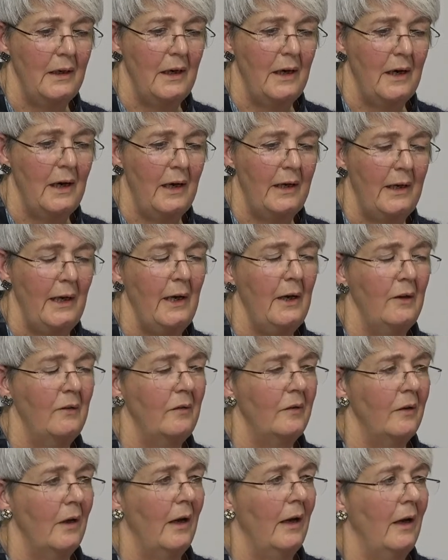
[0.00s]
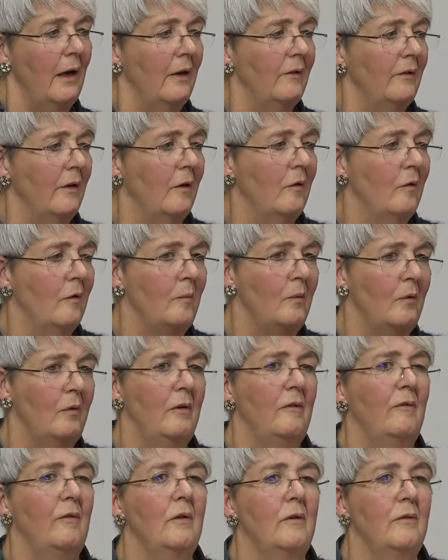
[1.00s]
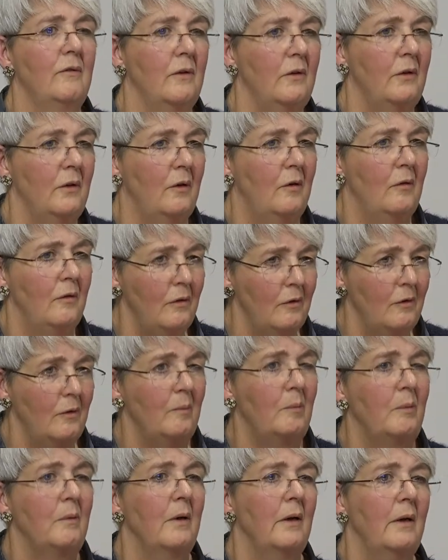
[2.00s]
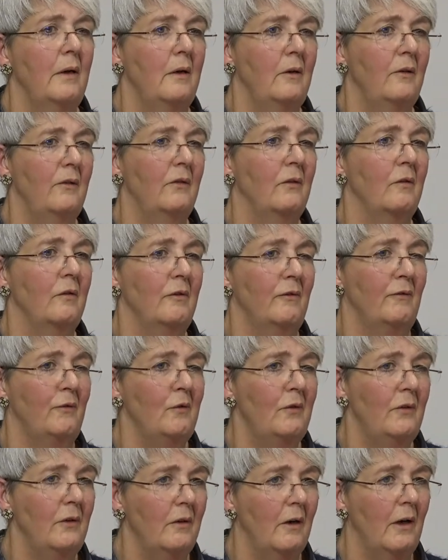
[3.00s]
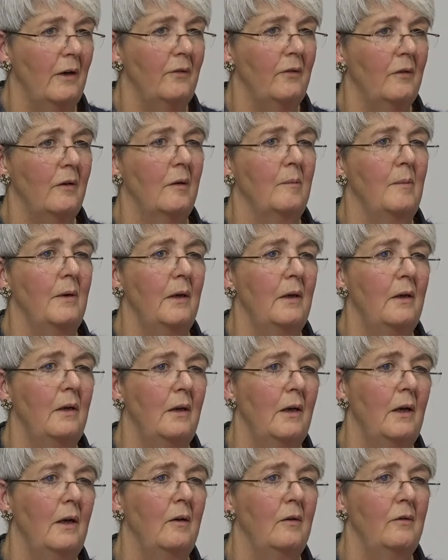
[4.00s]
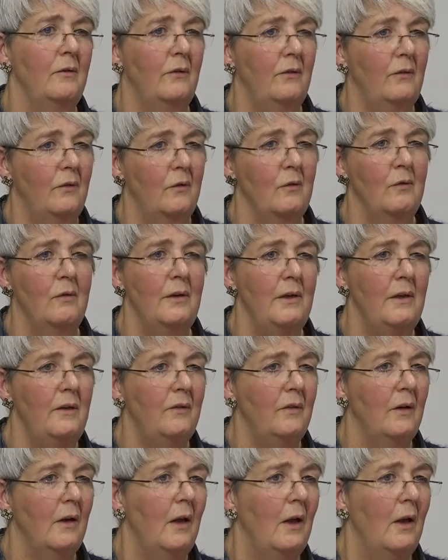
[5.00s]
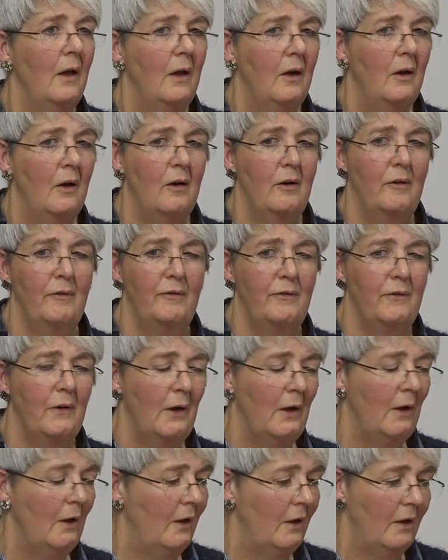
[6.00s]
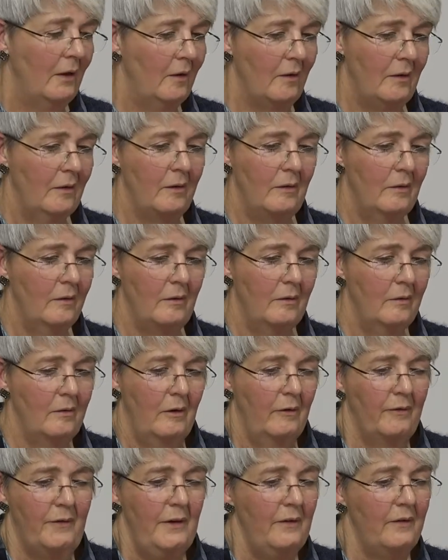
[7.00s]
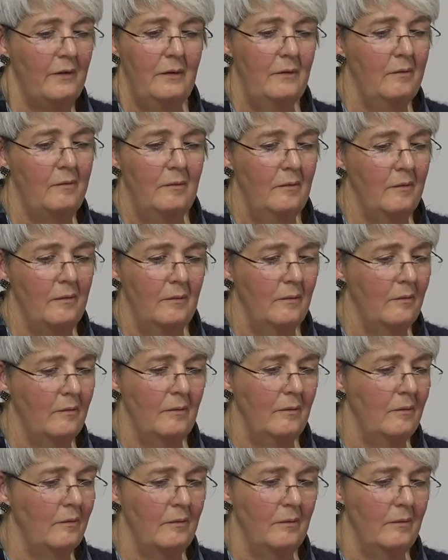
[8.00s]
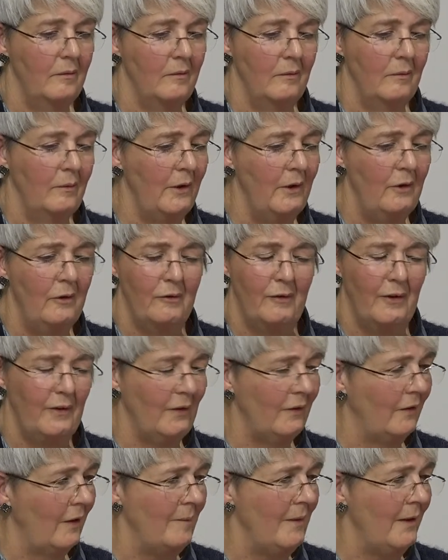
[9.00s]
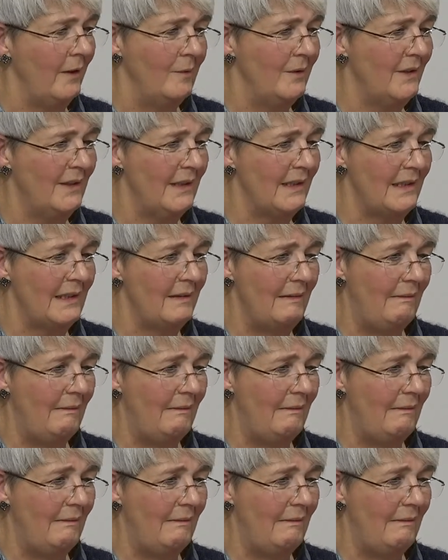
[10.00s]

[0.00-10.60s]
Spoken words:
I guess as I got more involved in the group and saw the photographs coming in and heard the stories of these window visits, I mean, there was just